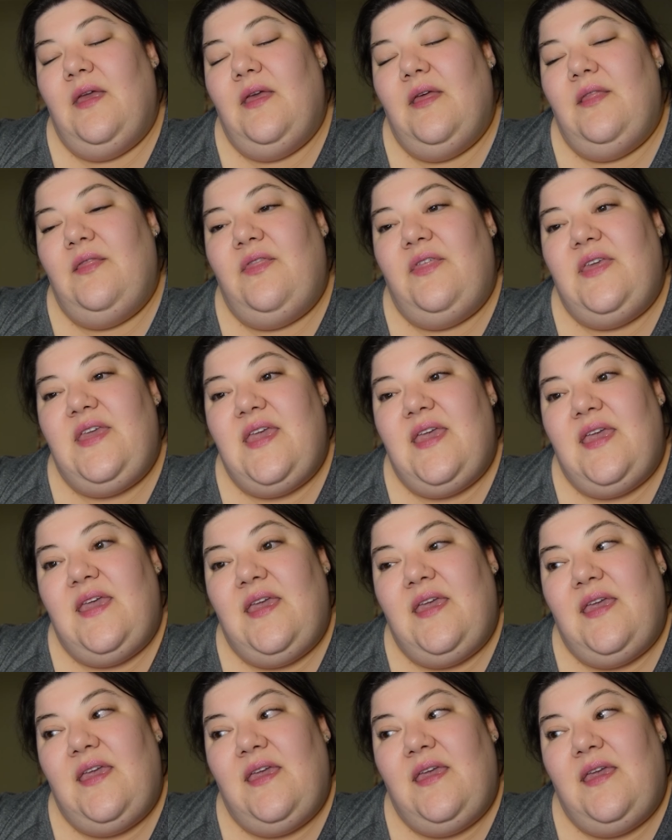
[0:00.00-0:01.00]

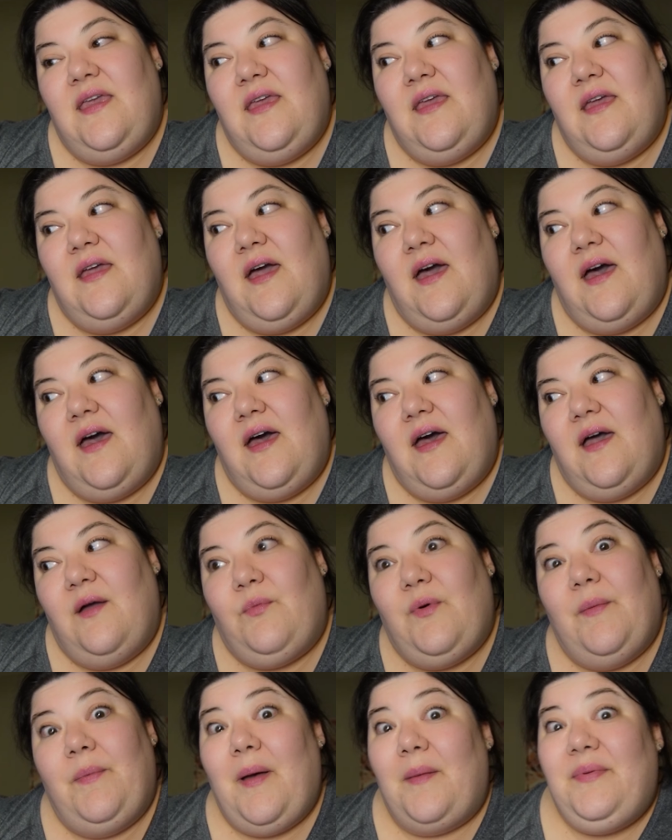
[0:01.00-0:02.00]
the
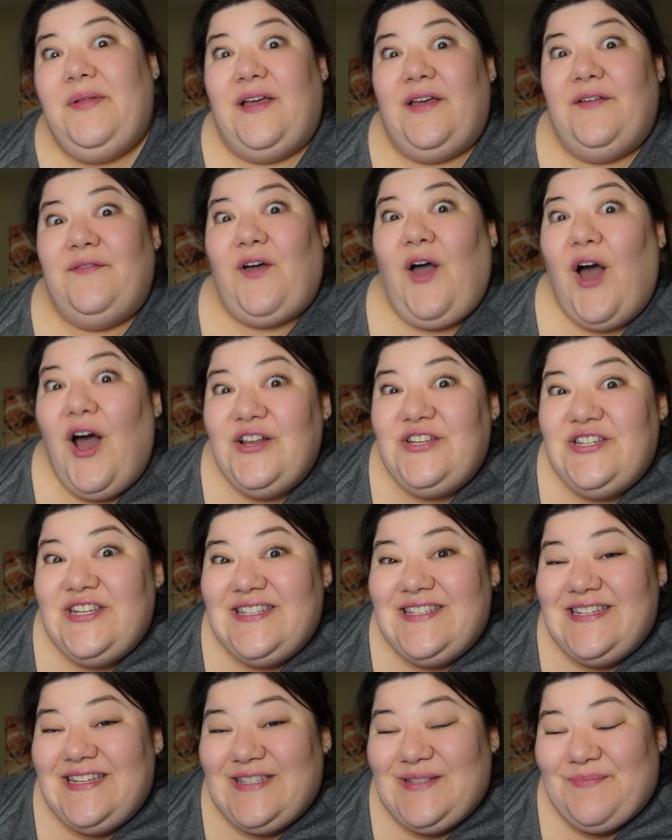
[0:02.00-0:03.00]
Republic of
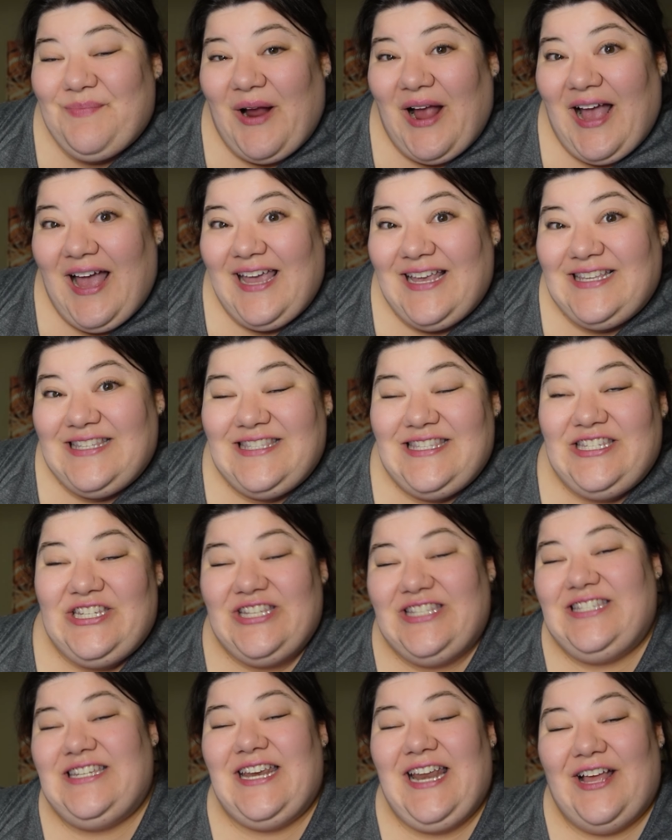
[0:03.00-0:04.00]
Consciousness Prize
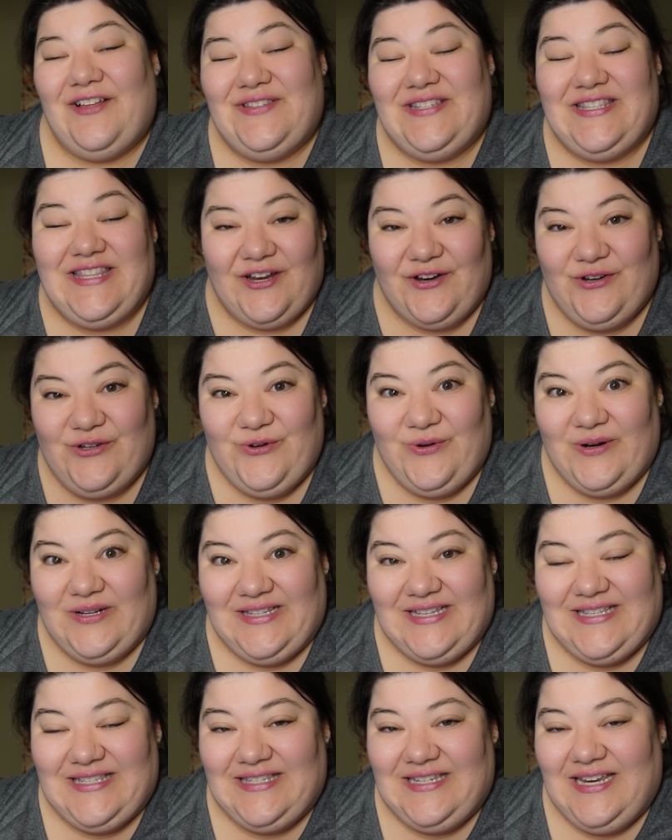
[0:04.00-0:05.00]
just announced their
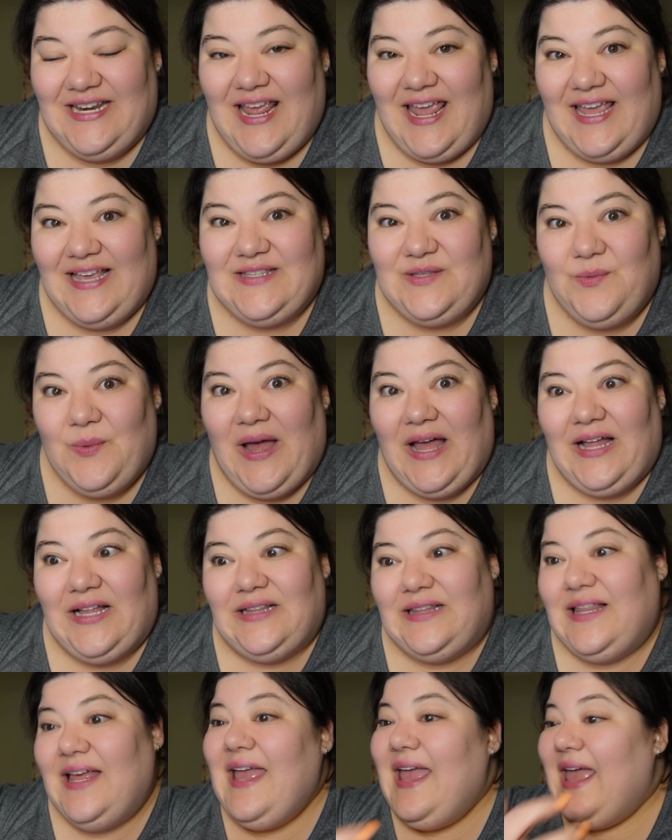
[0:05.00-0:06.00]
shortlist today as
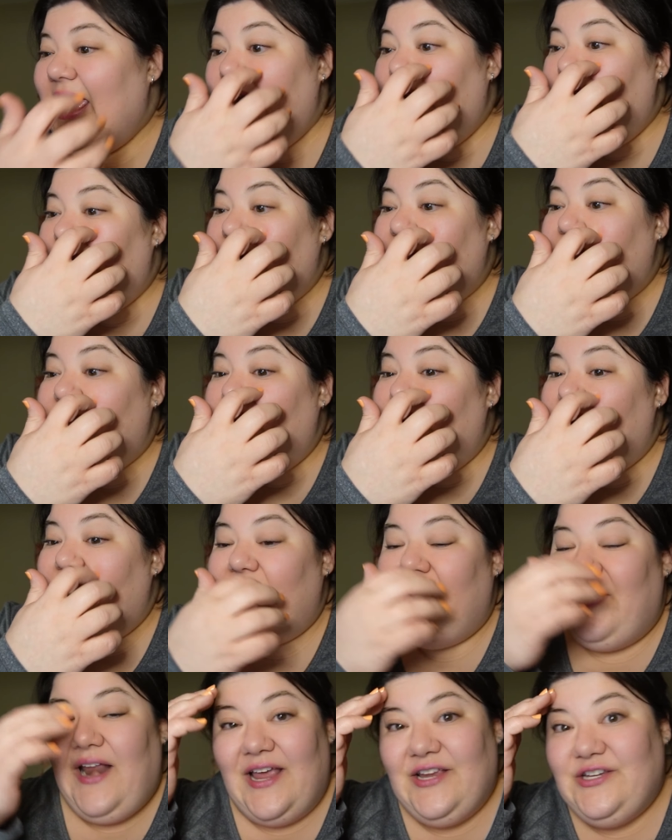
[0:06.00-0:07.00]
well, and the
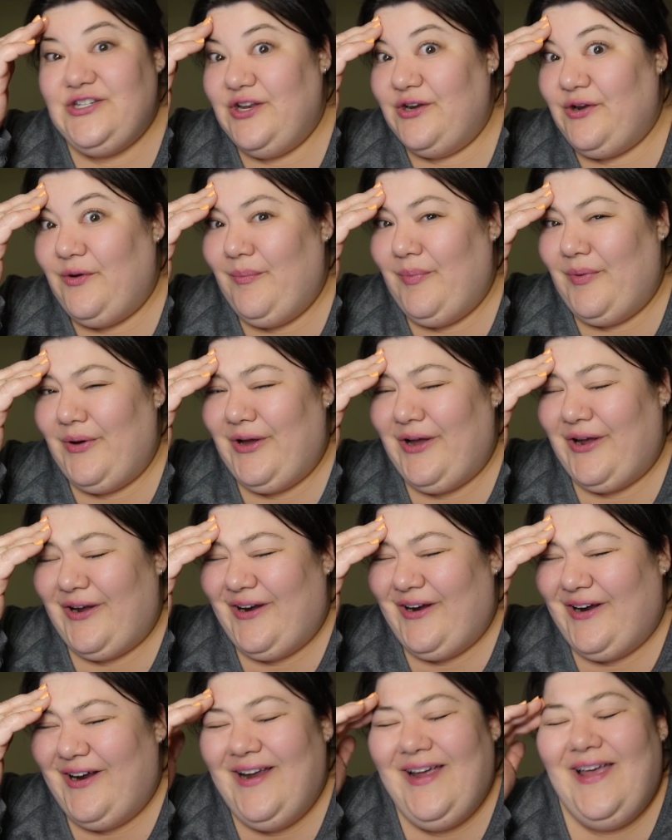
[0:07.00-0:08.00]
International
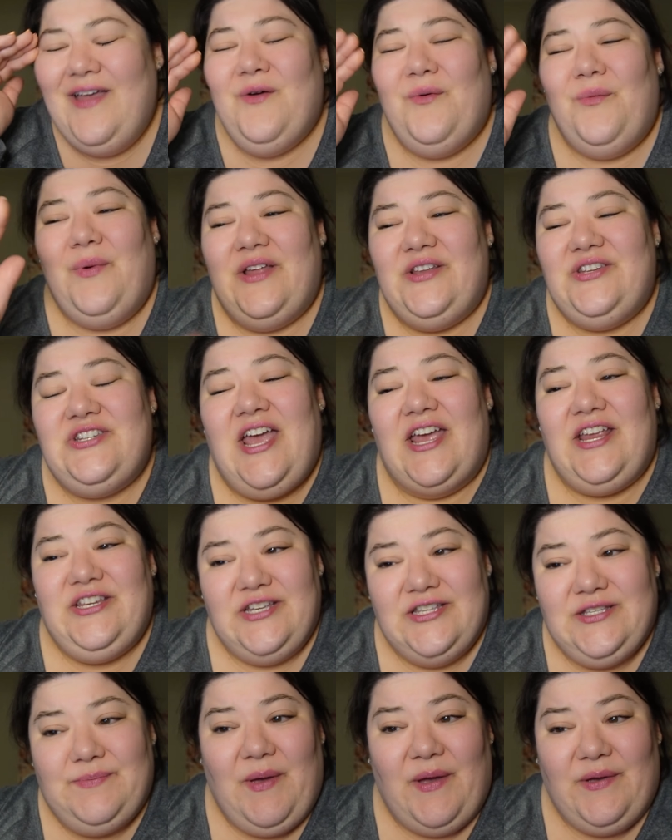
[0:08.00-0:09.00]
Booker, which I
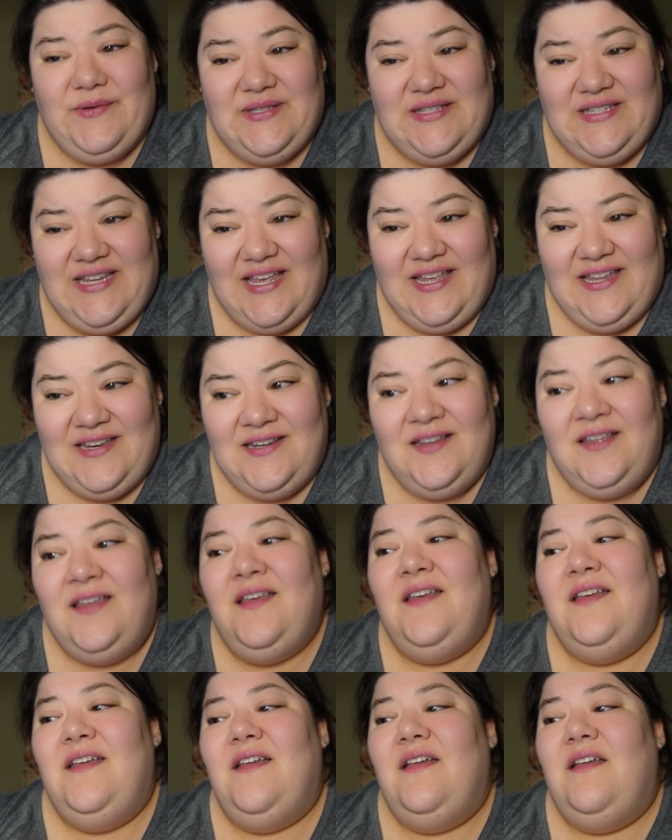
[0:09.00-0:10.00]
just posted
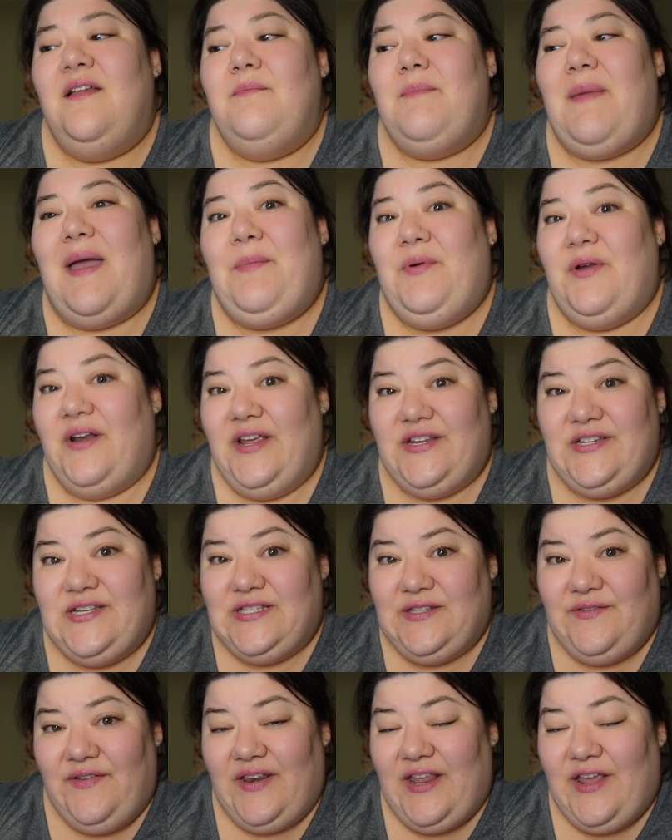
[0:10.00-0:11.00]
my
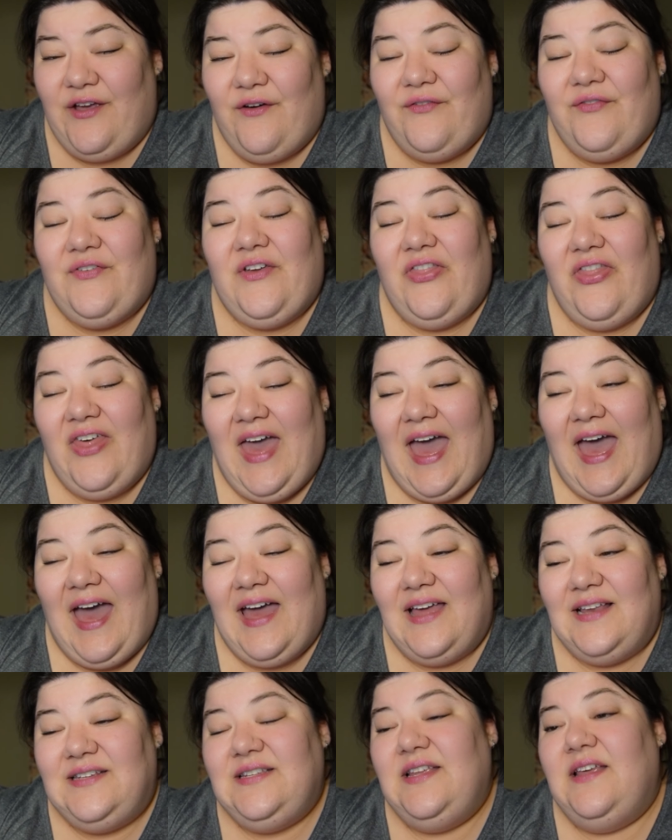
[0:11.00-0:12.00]
predictions video for
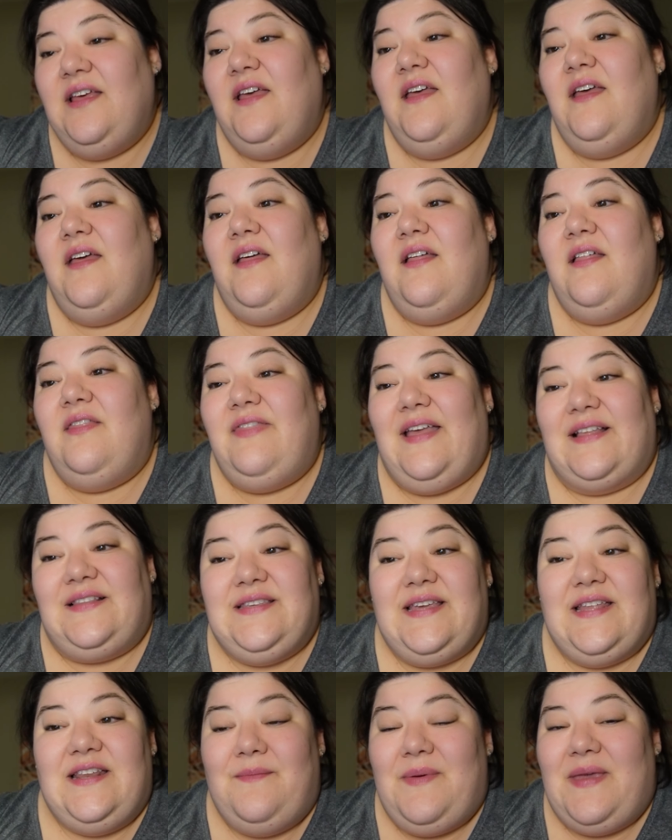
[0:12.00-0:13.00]
that. That's
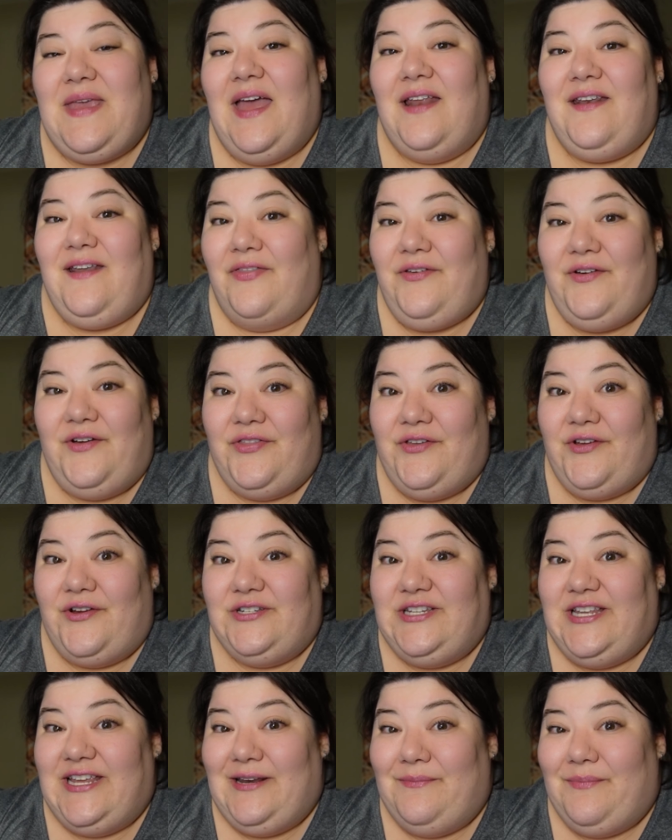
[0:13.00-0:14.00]
going to be another
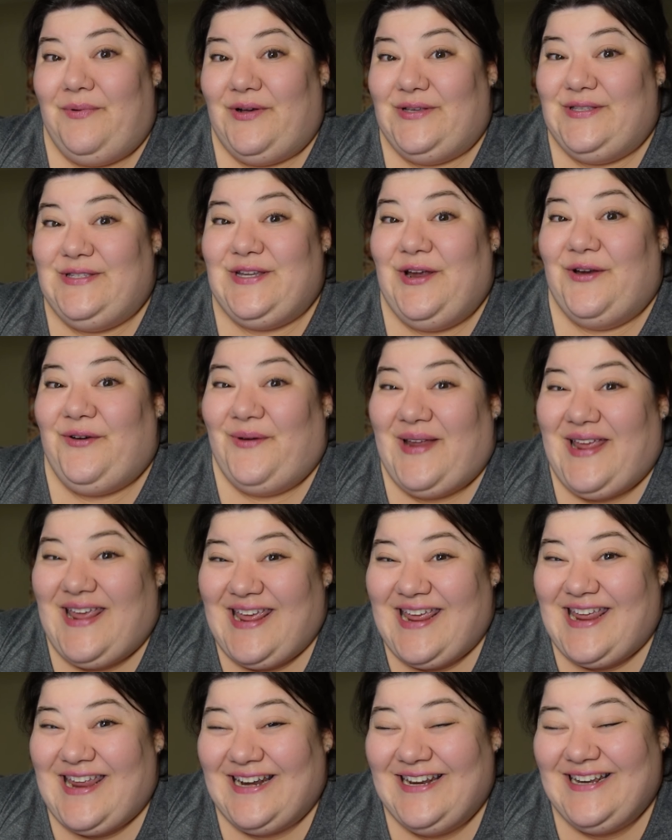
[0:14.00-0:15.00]
13 books to
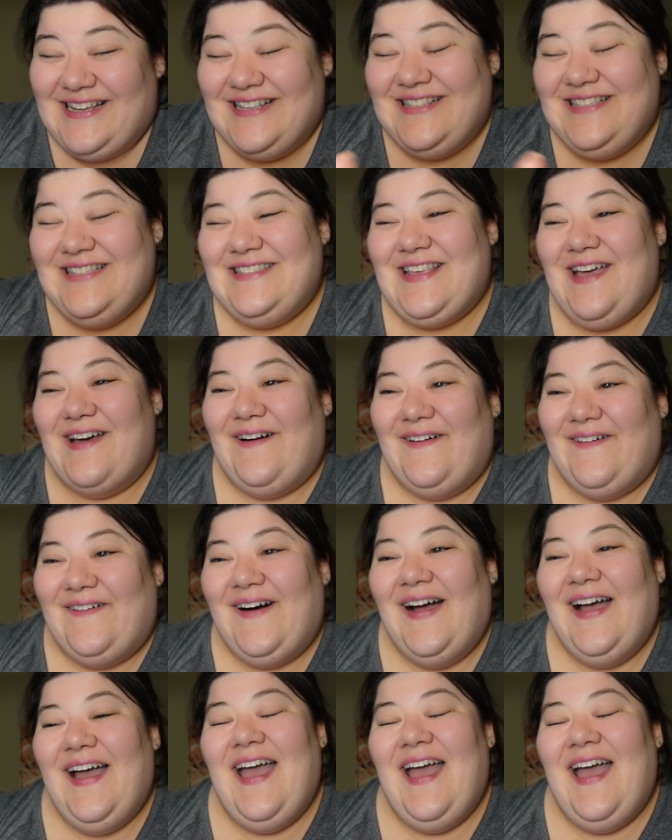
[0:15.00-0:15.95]
read. So